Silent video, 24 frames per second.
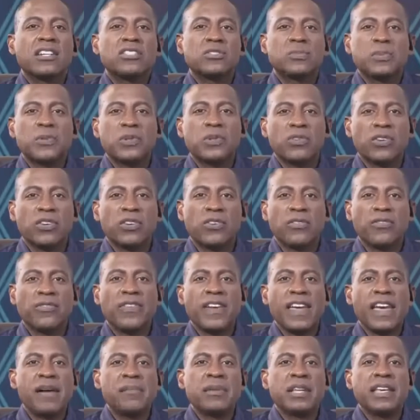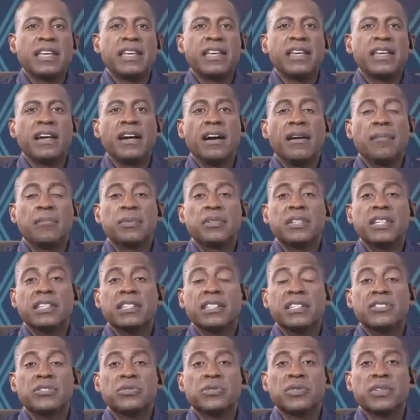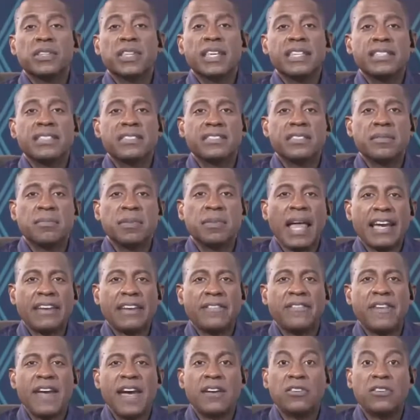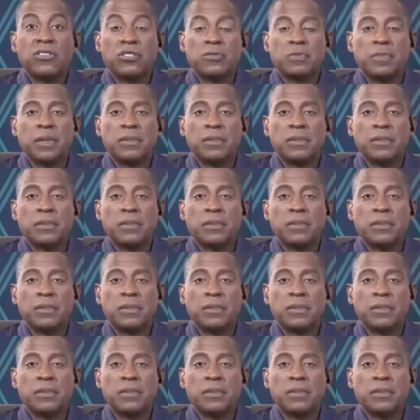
entrepreneurial family, uh, particularly as it relates to Black founders,